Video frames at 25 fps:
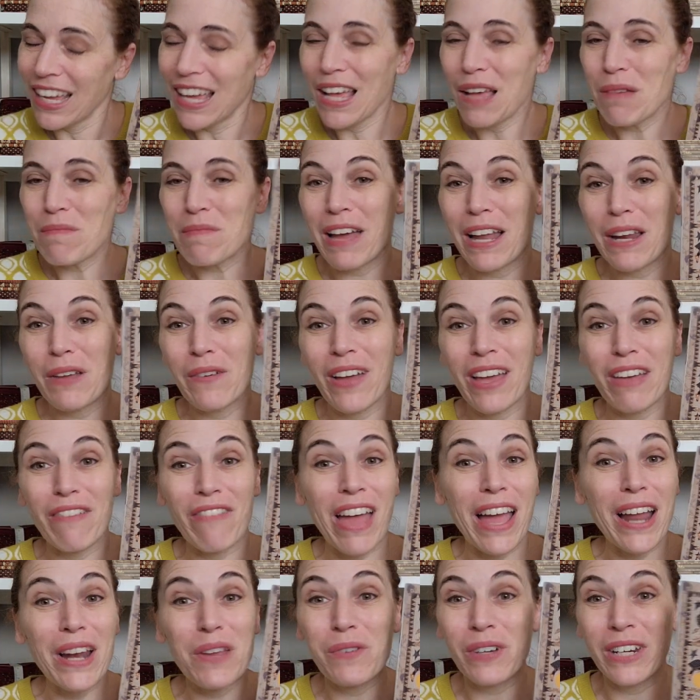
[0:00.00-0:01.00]
But anyway, if
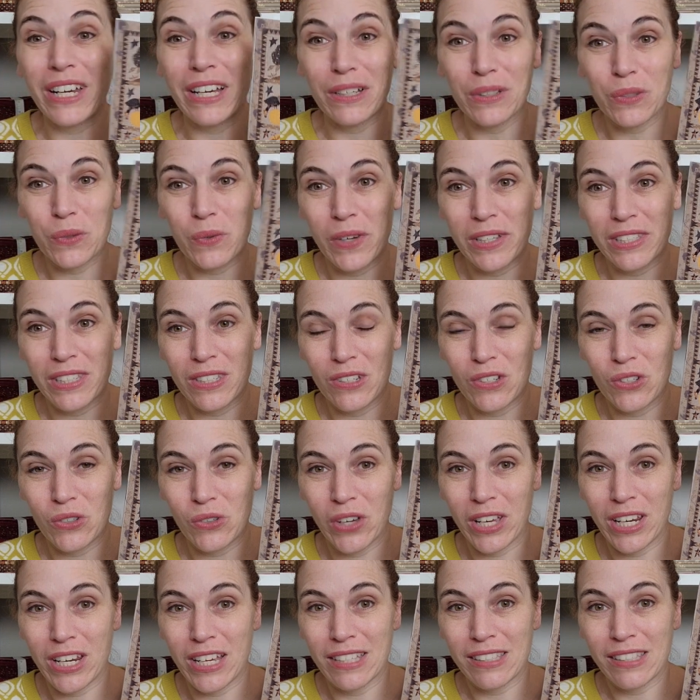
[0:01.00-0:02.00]
anyone else wants to
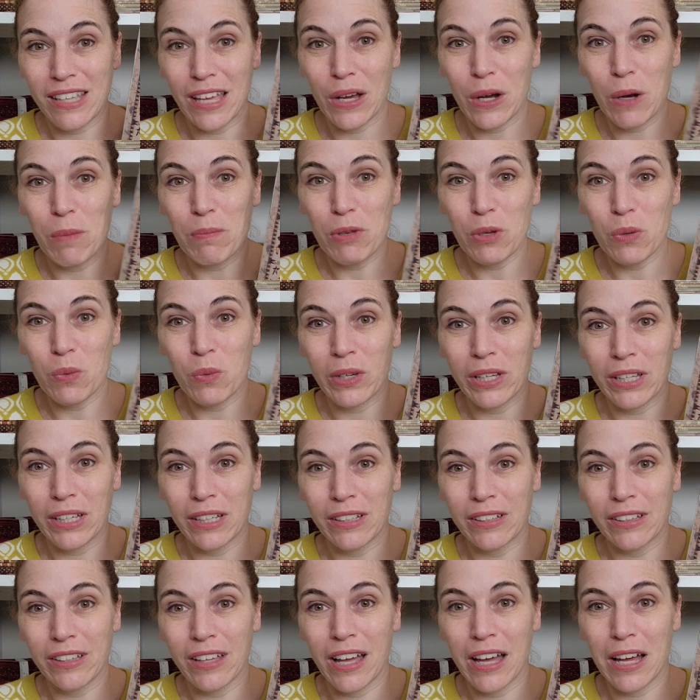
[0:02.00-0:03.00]
join us, I hope you
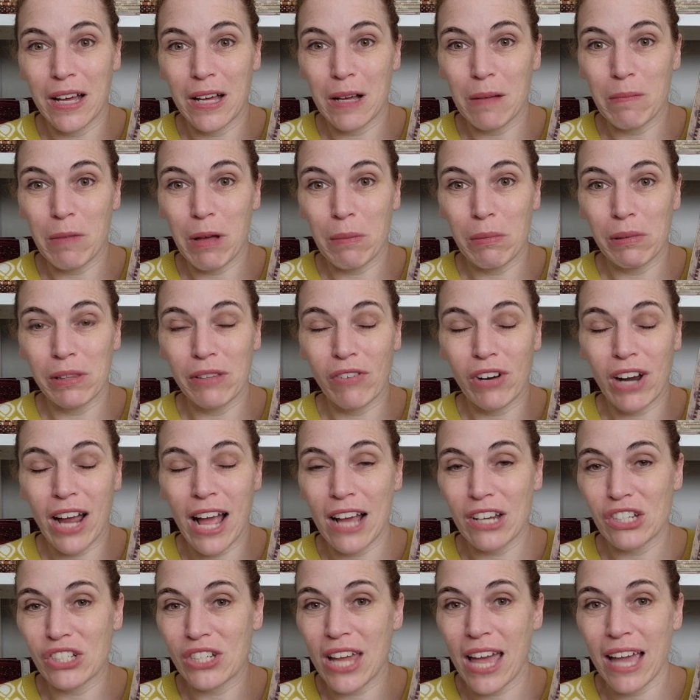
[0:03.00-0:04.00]
will. I believe our
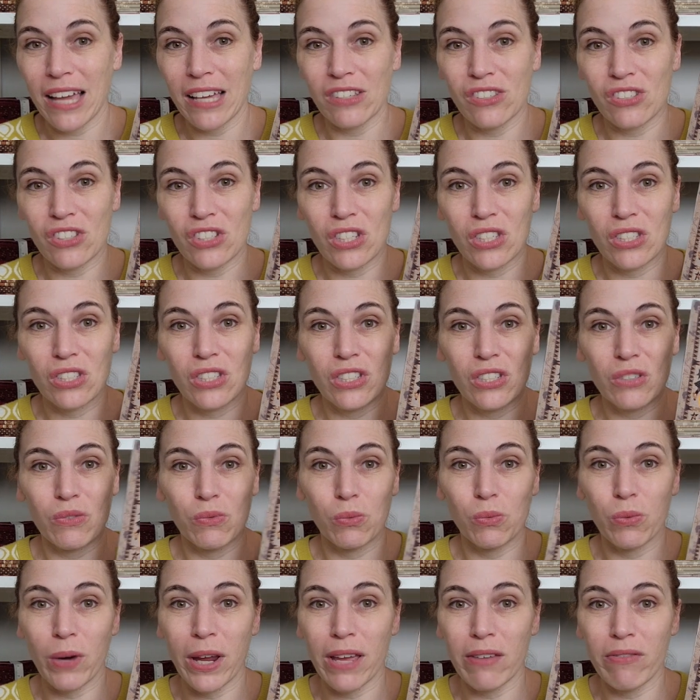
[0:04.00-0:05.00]
hashtag is just
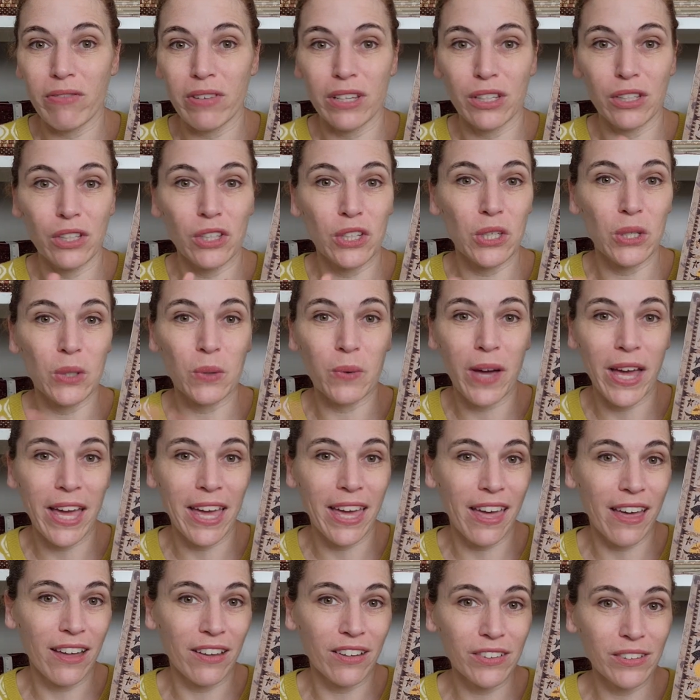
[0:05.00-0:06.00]

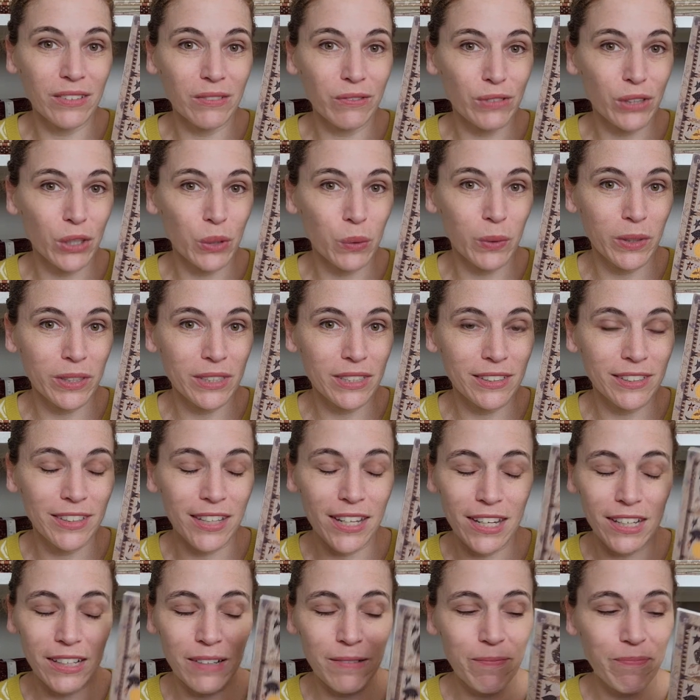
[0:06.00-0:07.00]
RavenQAL or Quilt
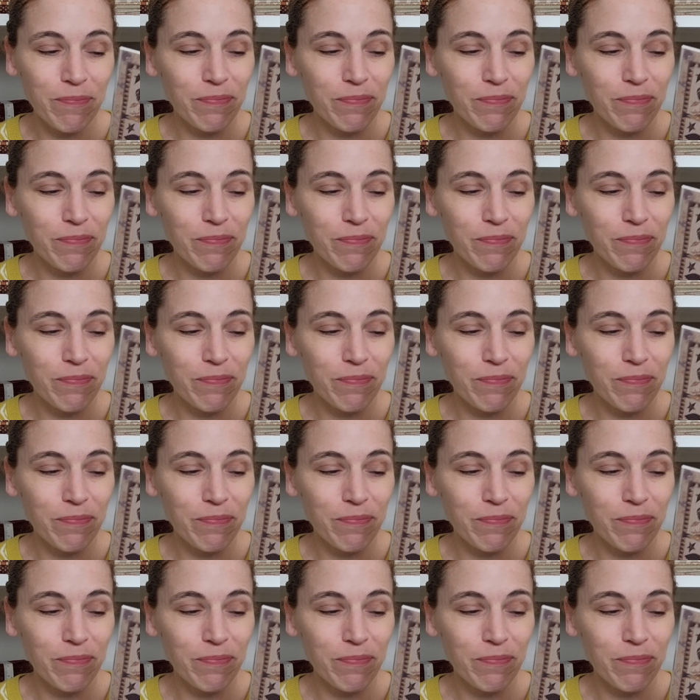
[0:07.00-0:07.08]
Along.